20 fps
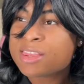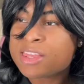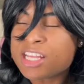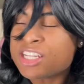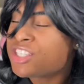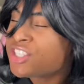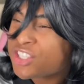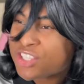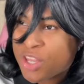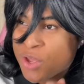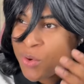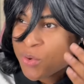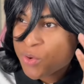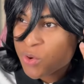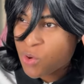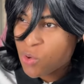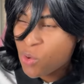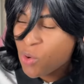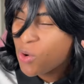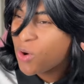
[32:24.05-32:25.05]
That's so
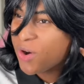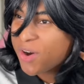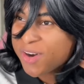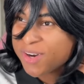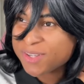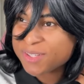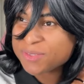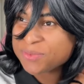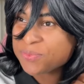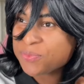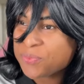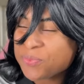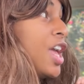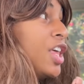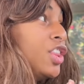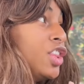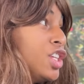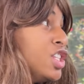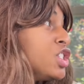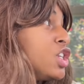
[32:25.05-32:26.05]
cool.
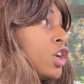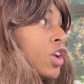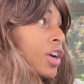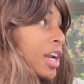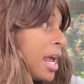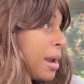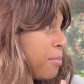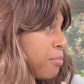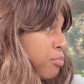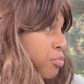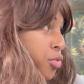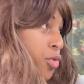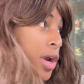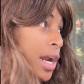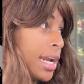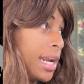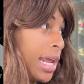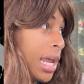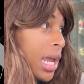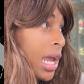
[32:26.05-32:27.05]
And this girl named
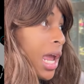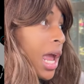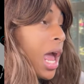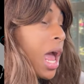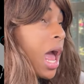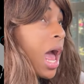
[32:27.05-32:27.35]
Brittany,